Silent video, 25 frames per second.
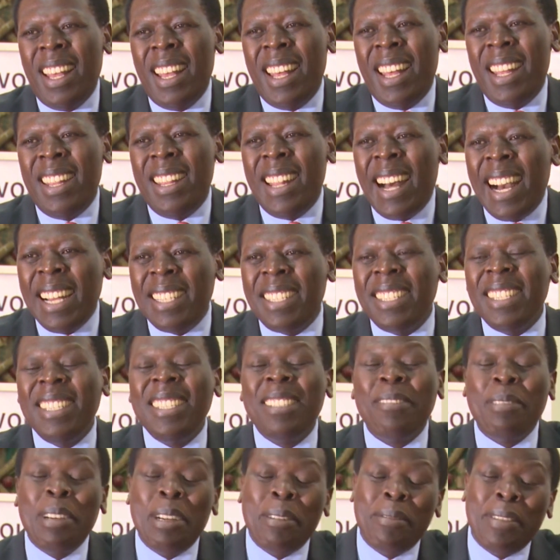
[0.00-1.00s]
That
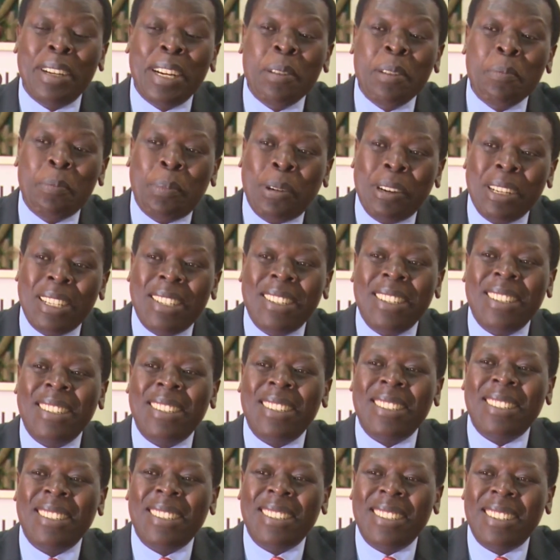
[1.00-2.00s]
is very, very
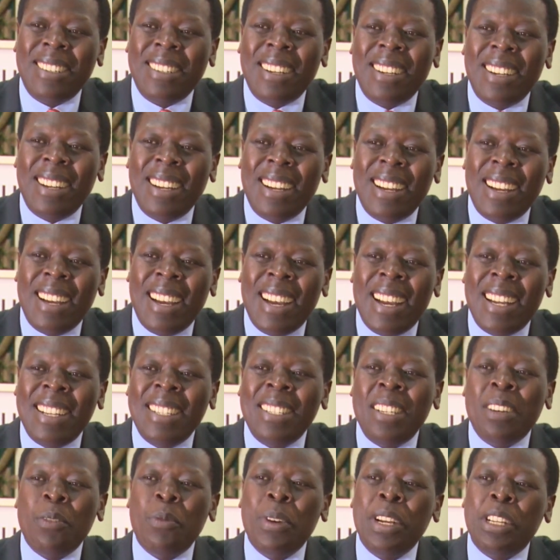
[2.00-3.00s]
important.
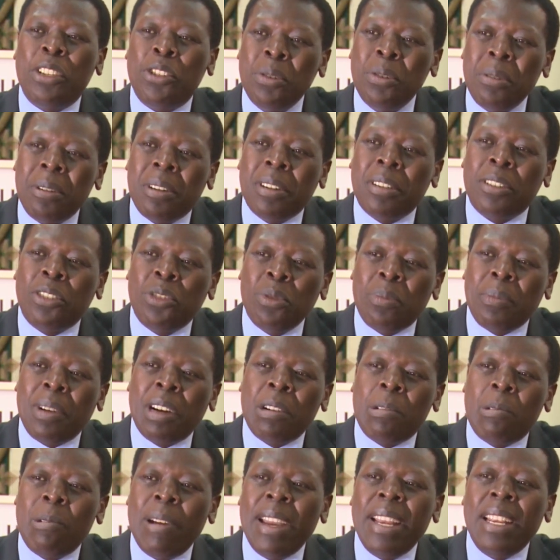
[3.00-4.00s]
And we took to
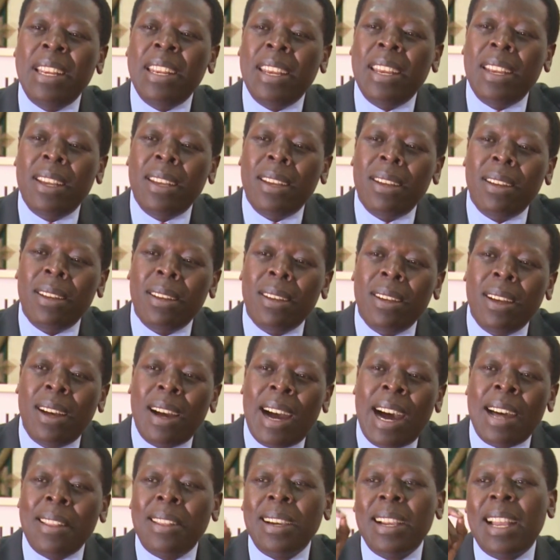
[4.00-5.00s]
Makueni
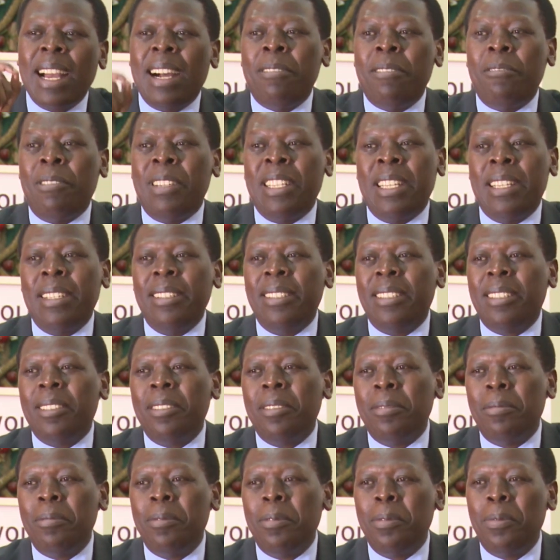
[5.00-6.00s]
other
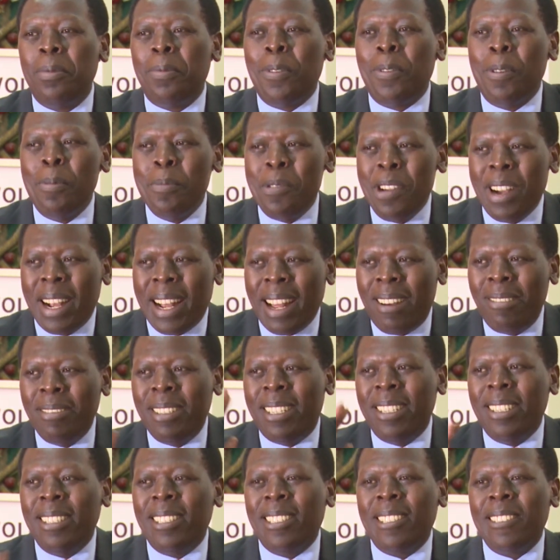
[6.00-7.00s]
governors from your
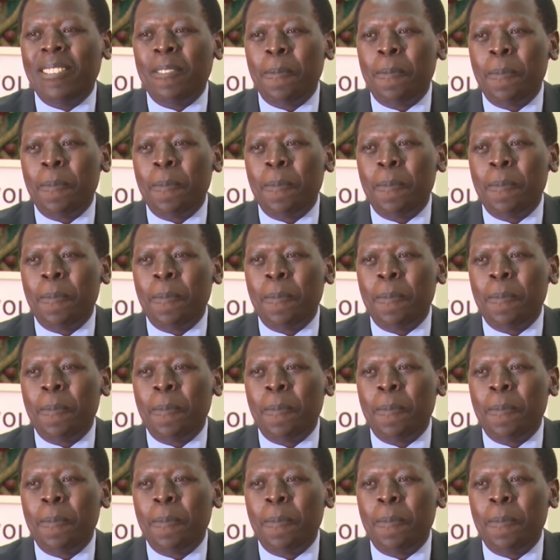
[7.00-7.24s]
counties.